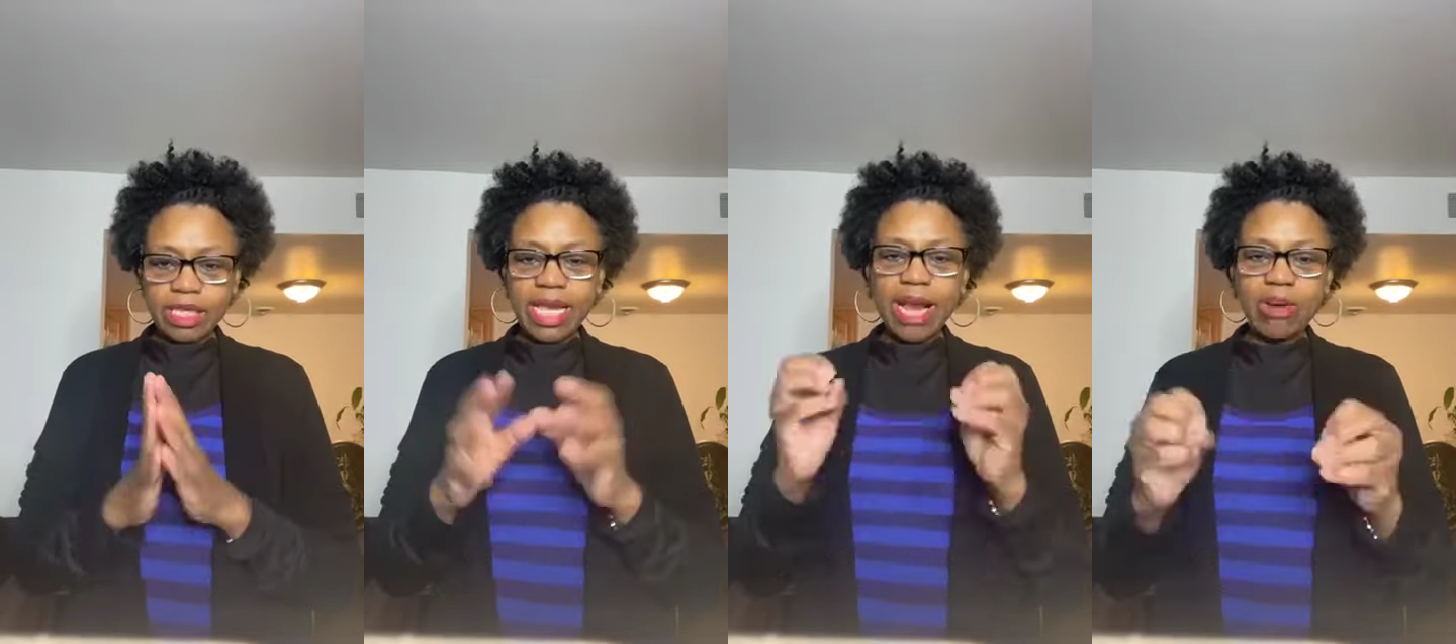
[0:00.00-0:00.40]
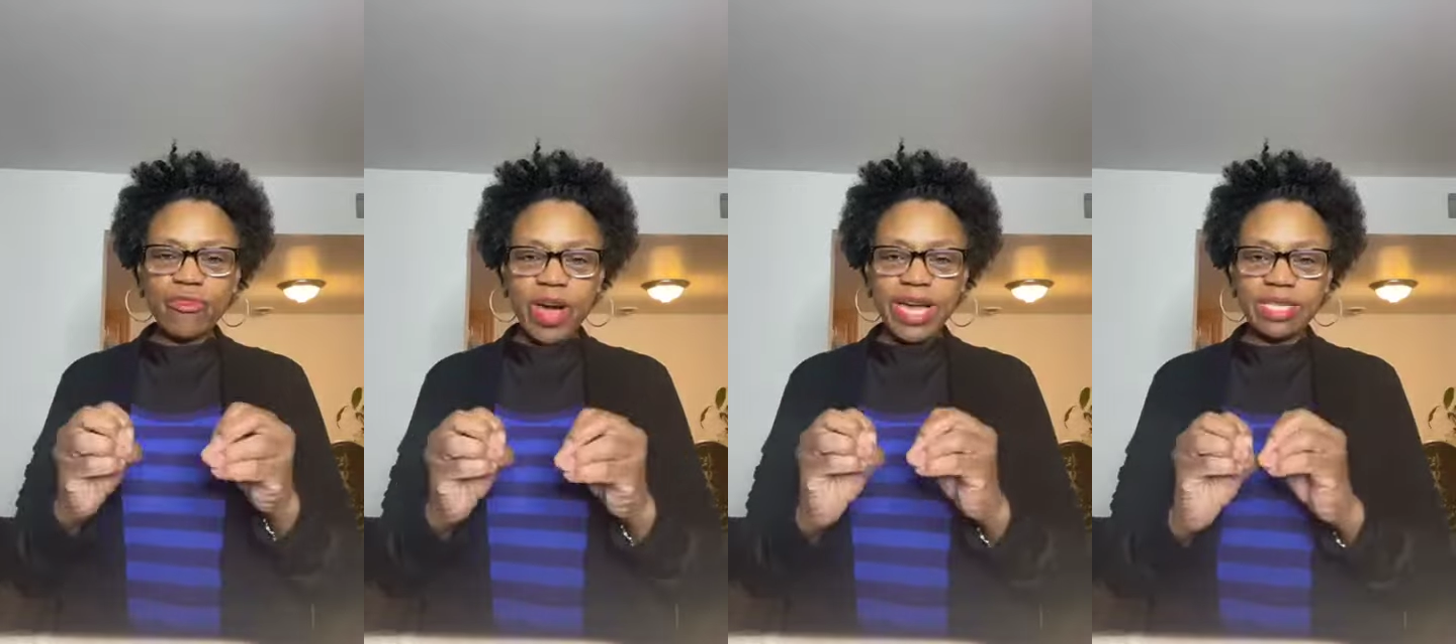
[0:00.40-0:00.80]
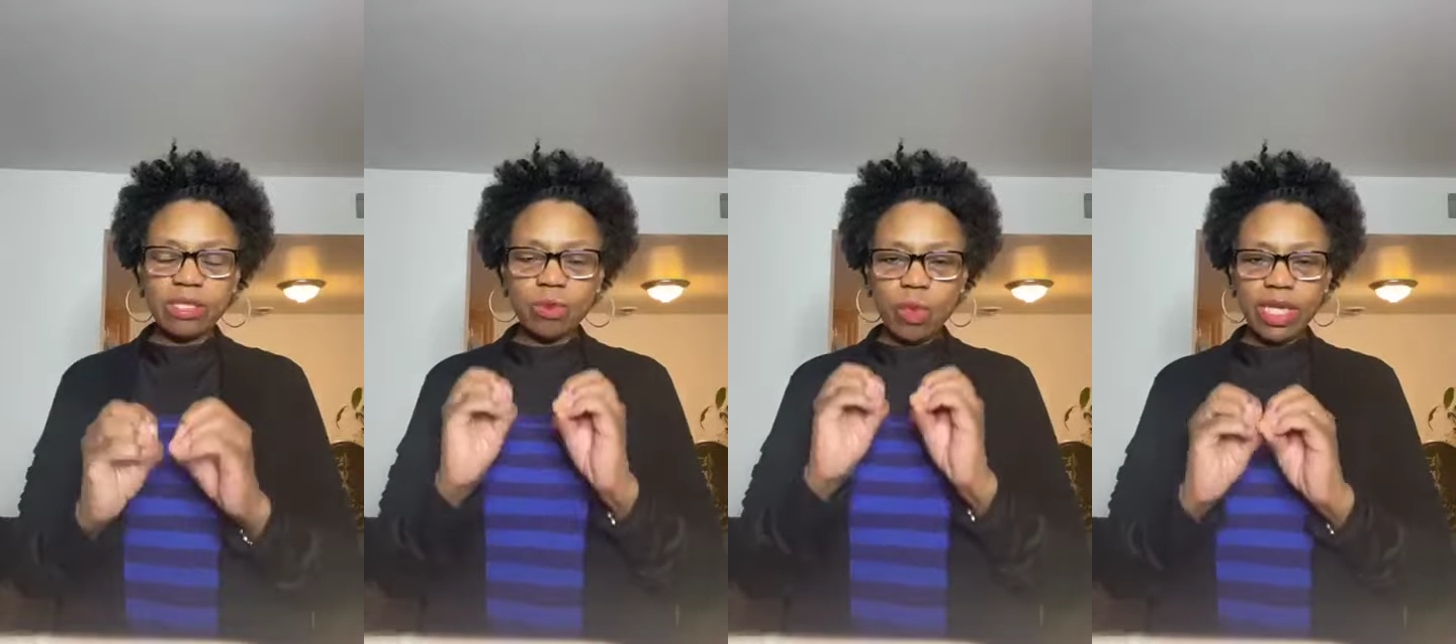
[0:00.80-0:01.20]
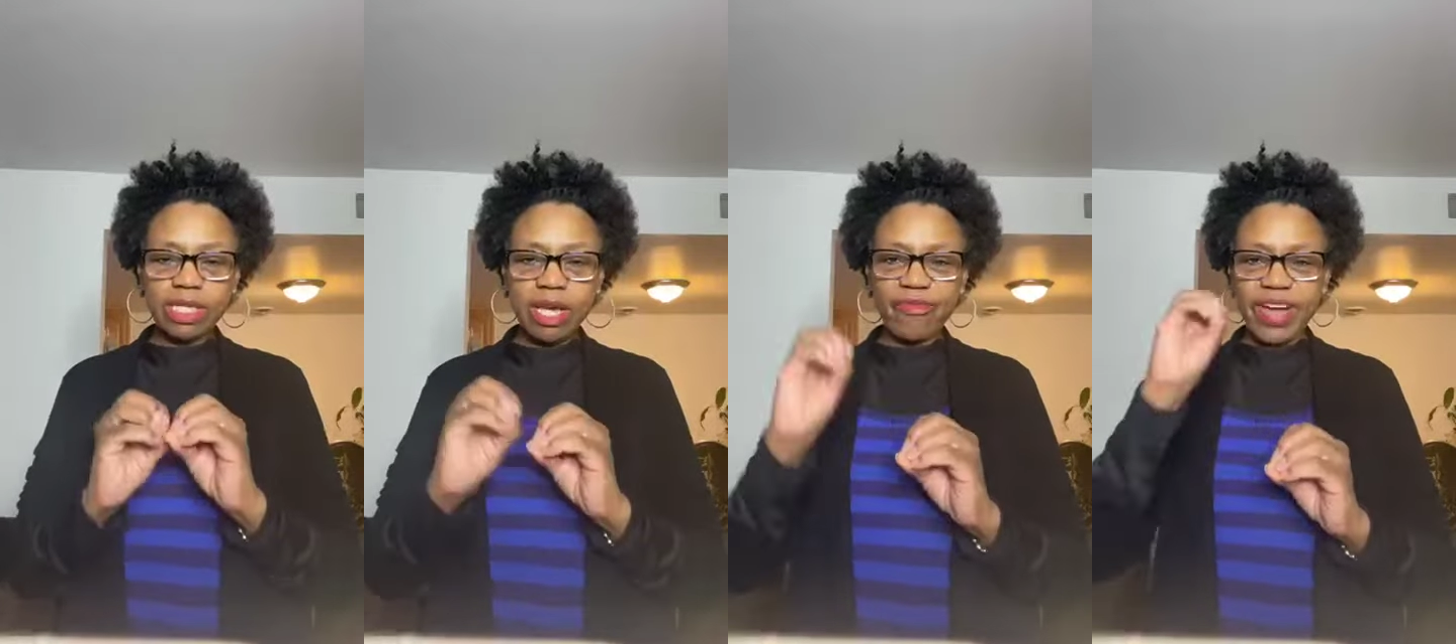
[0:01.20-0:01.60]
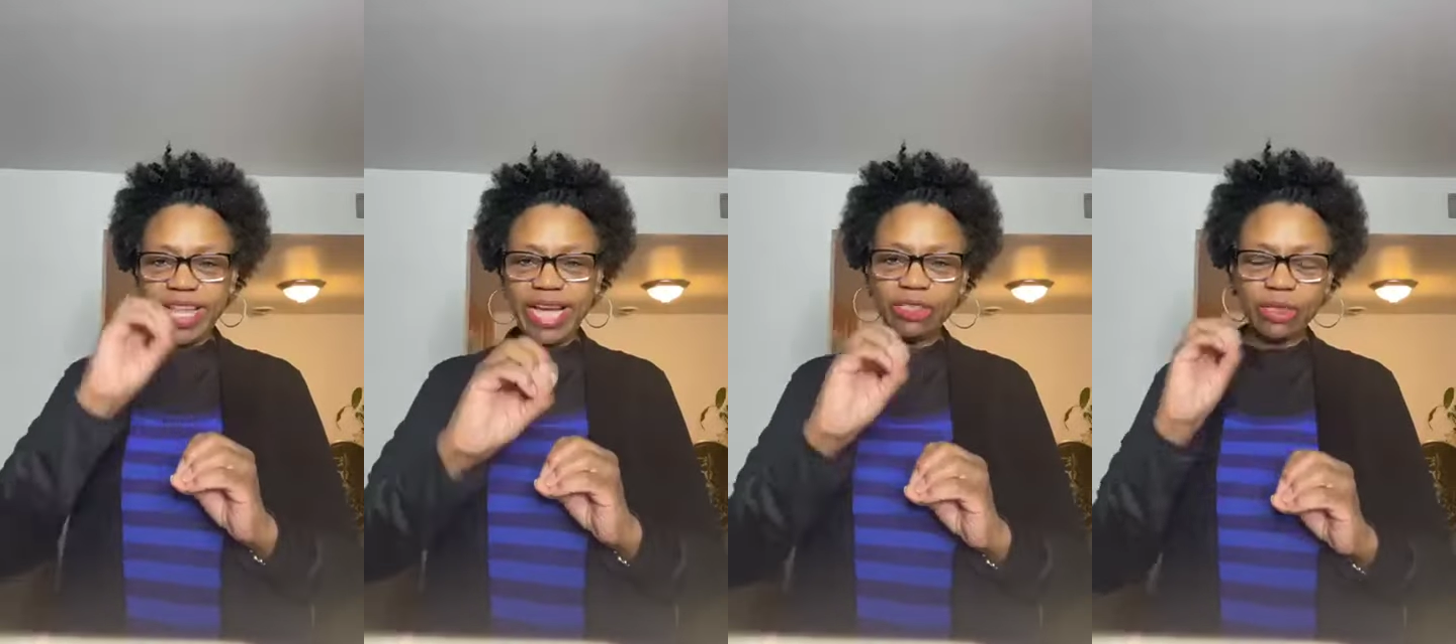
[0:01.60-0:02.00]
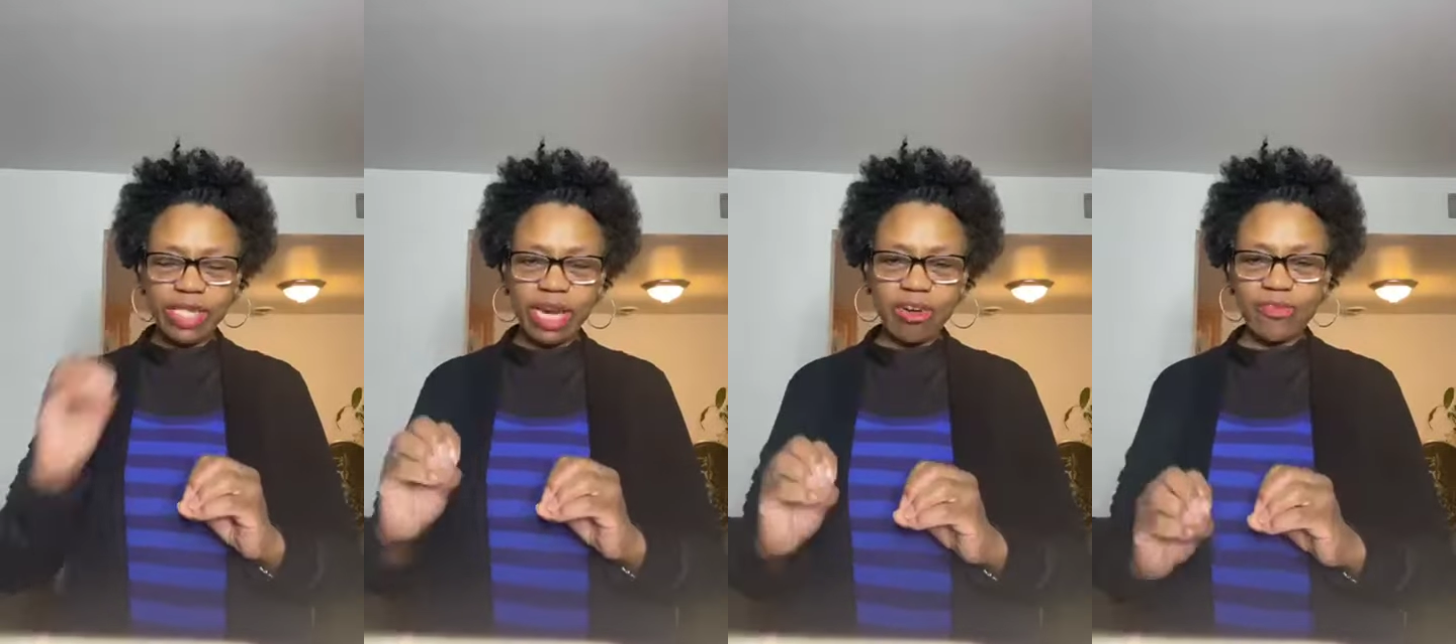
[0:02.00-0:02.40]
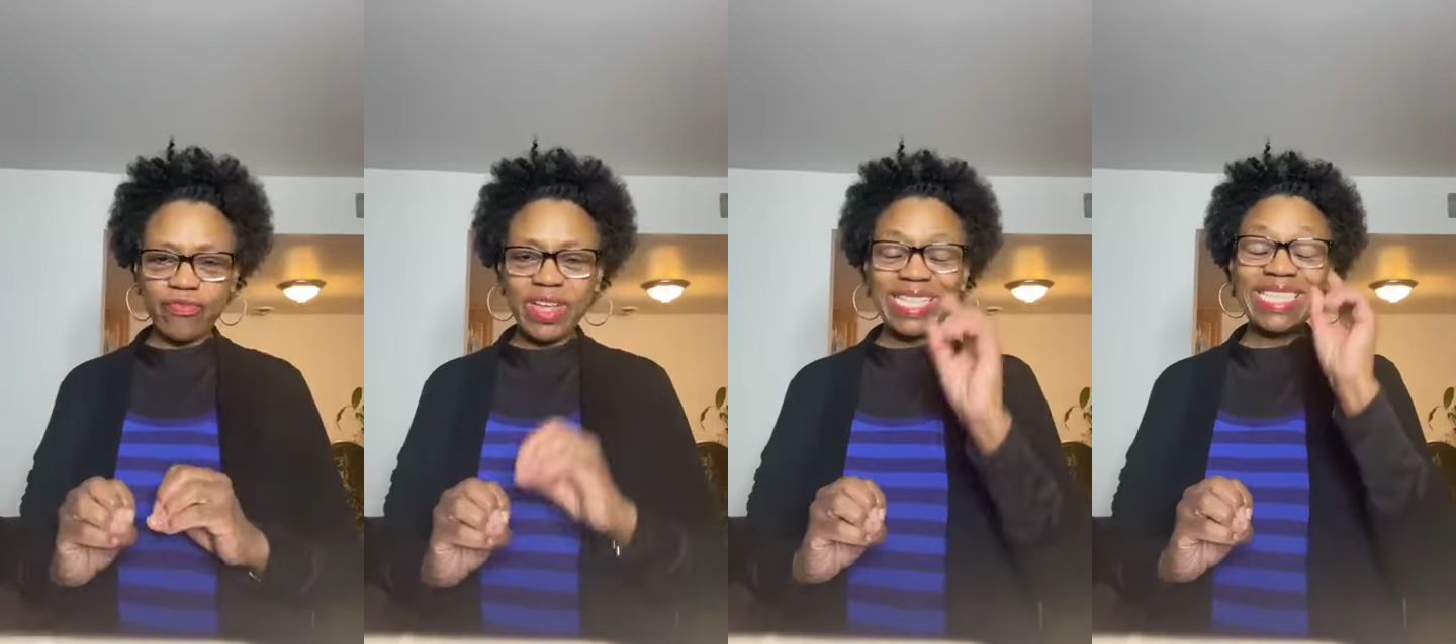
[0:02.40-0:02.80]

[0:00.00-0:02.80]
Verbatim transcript: the sacrifice was a financial sacrifice,